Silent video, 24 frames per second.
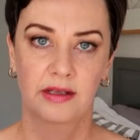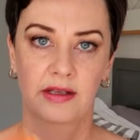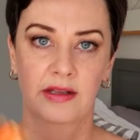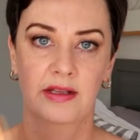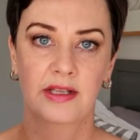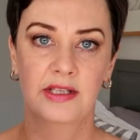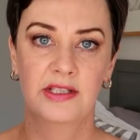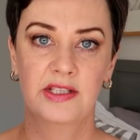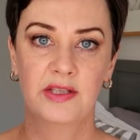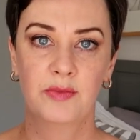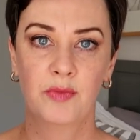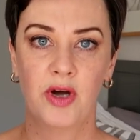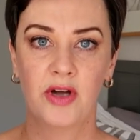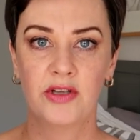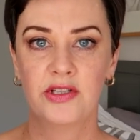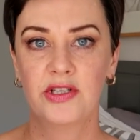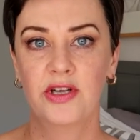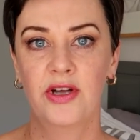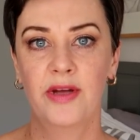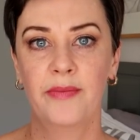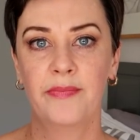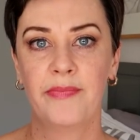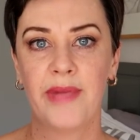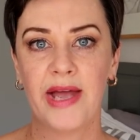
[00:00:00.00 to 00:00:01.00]
The
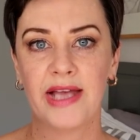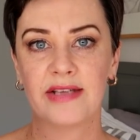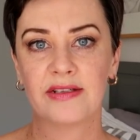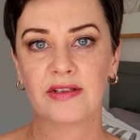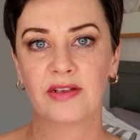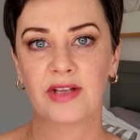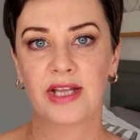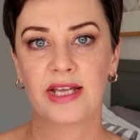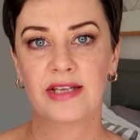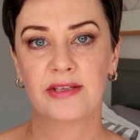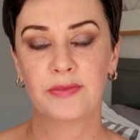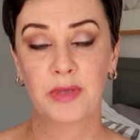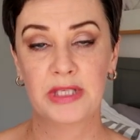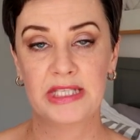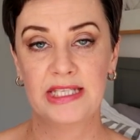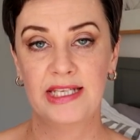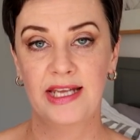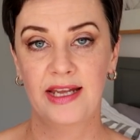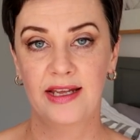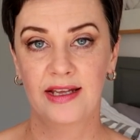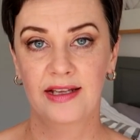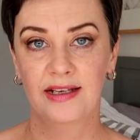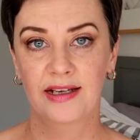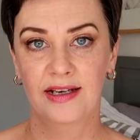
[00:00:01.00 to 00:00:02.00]
tomato and basil is
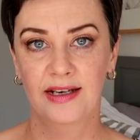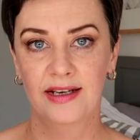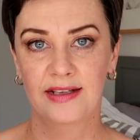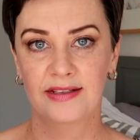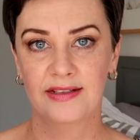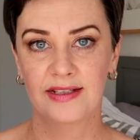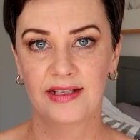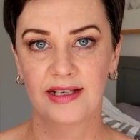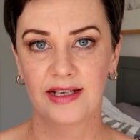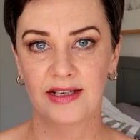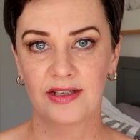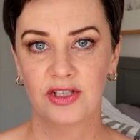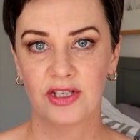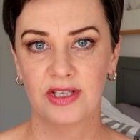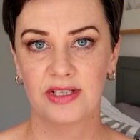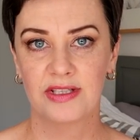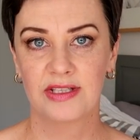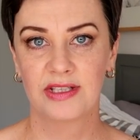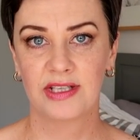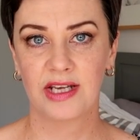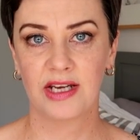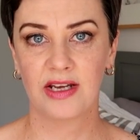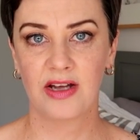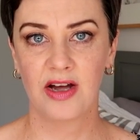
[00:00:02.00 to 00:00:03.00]
particularly
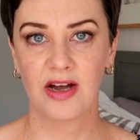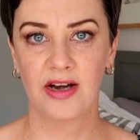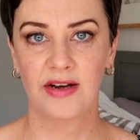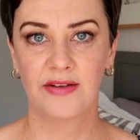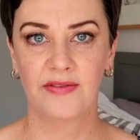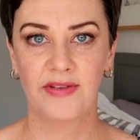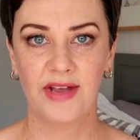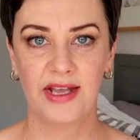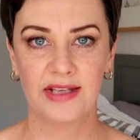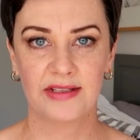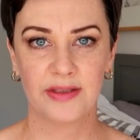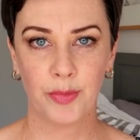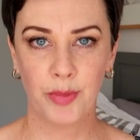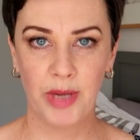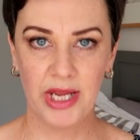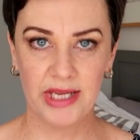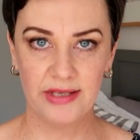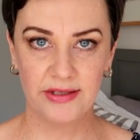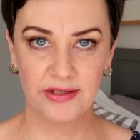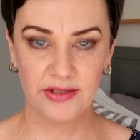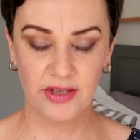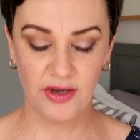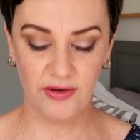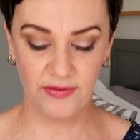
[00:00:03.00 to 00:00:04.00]
delicious. It kind of has a
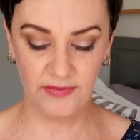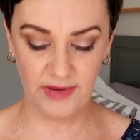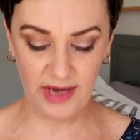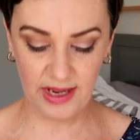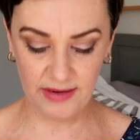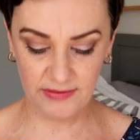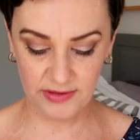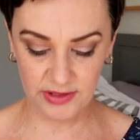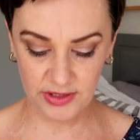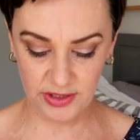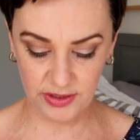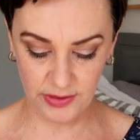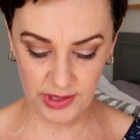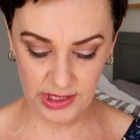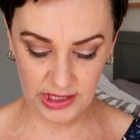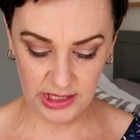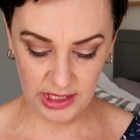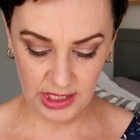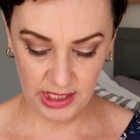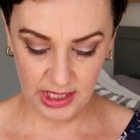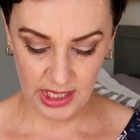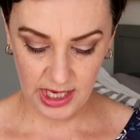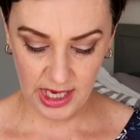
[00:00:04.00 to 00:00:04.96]
pesto flavor to it.